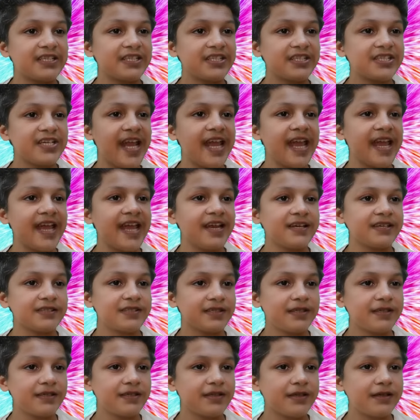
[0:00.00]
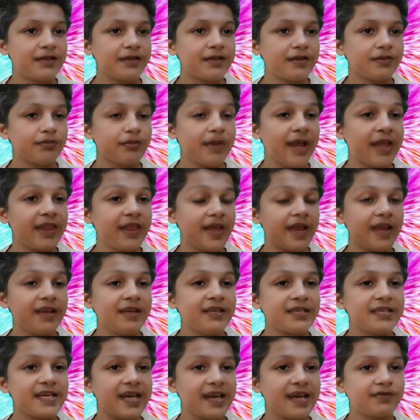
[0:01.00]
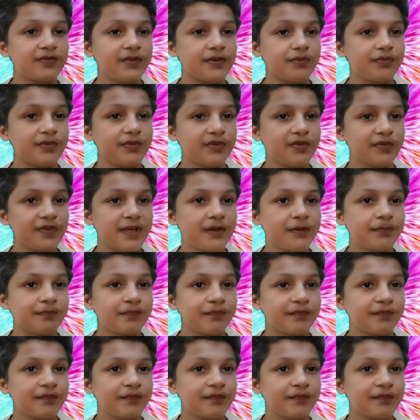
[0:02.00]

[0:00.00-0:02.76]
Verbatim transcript: trash by the end of the movie,